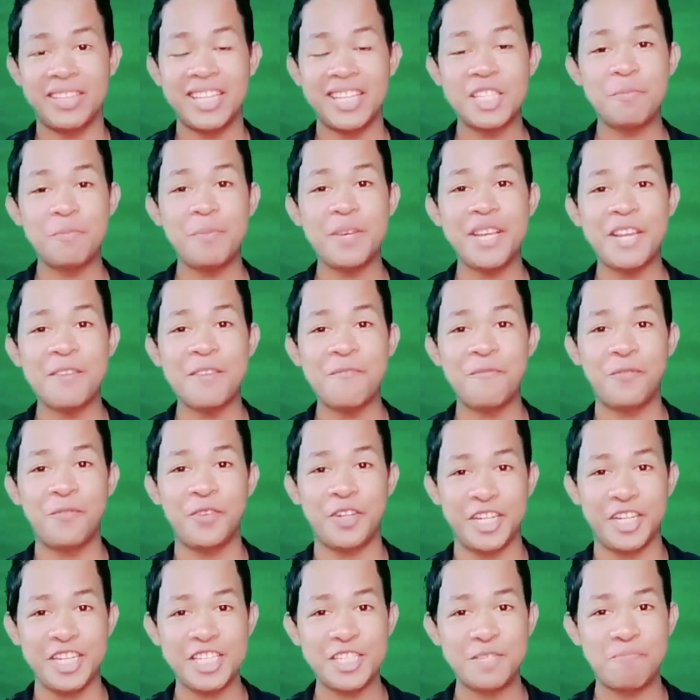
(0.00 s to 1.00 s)
let's begin
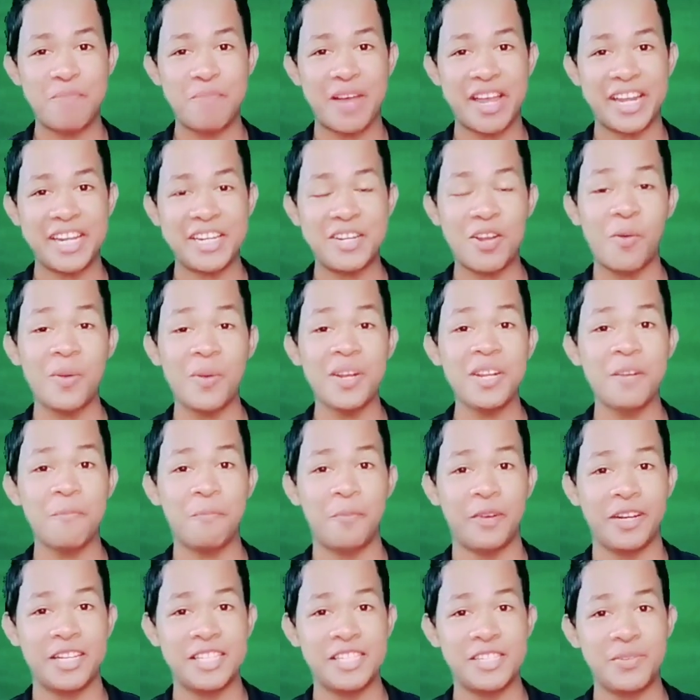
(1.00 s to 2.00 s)
first by knowing the
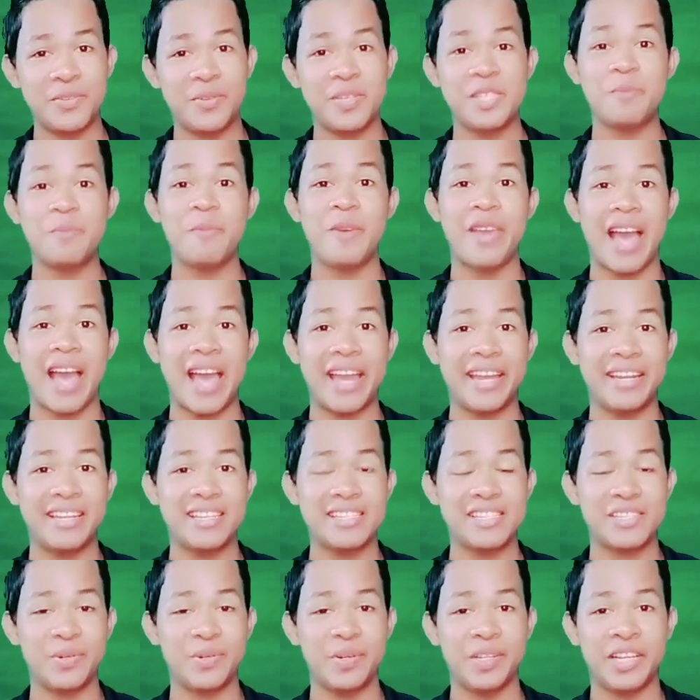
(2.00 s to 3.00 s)
person who is behind
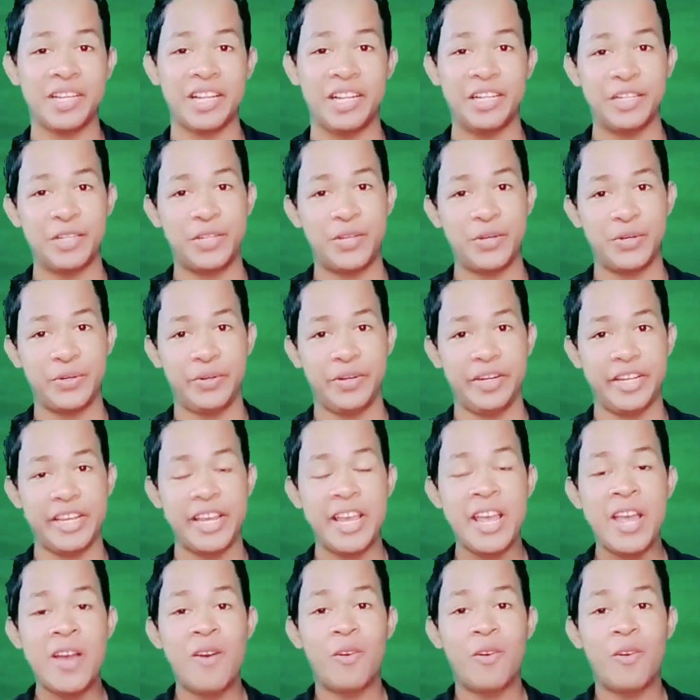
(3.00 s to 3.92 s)
this critical theory,